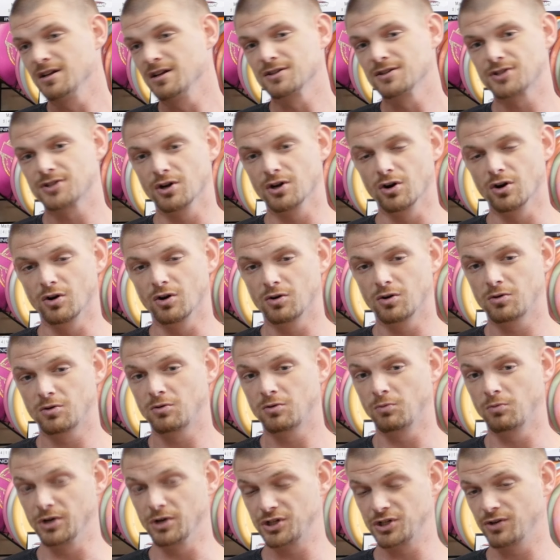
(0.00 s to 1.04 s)
So
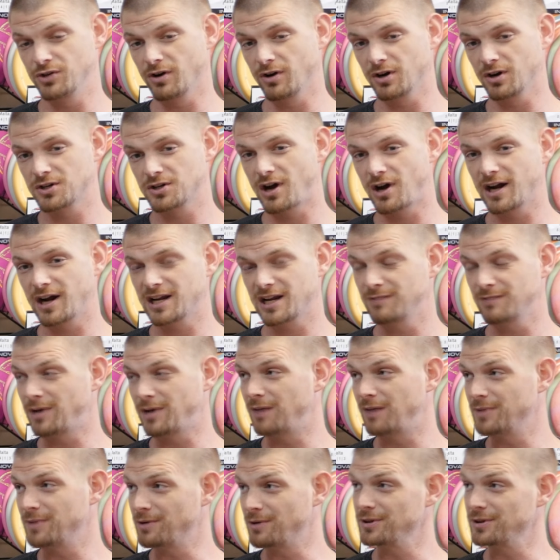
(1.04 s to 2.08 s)
what you're talking
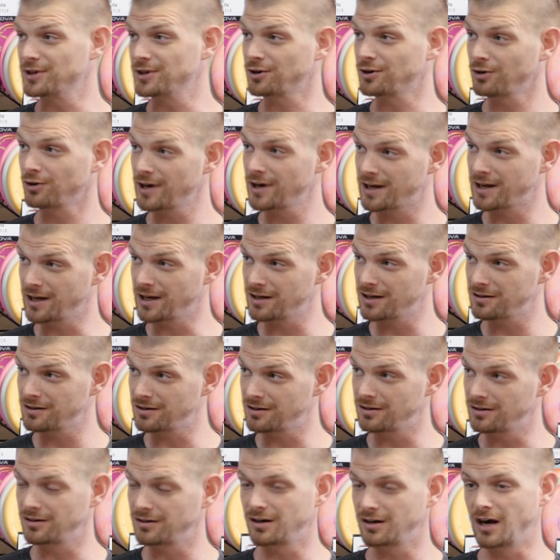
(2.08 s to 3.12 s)
about me with the Cricut, mm
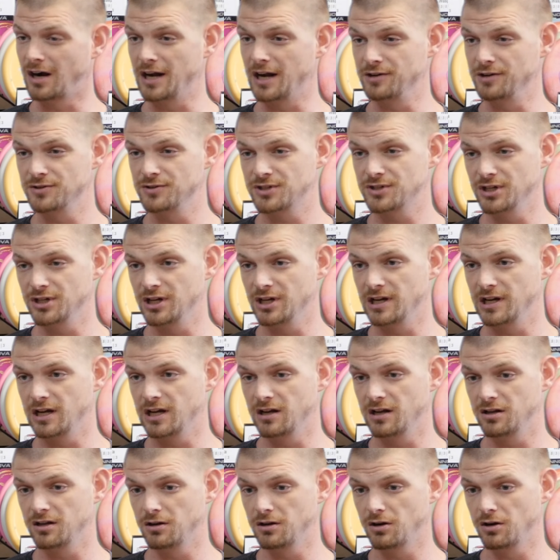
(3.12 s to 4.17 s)
-hmm. I used
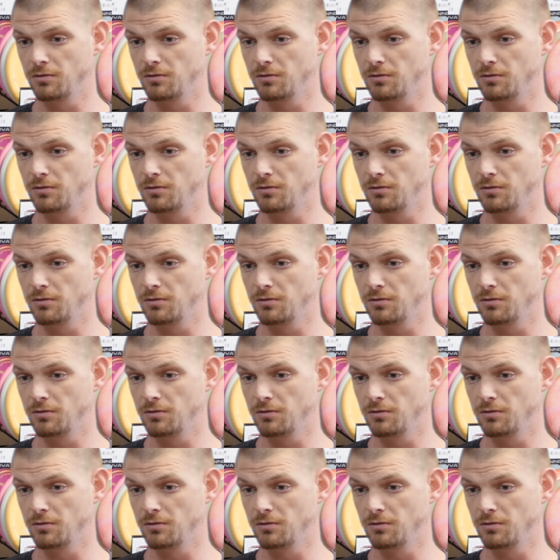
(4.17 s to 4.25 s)
to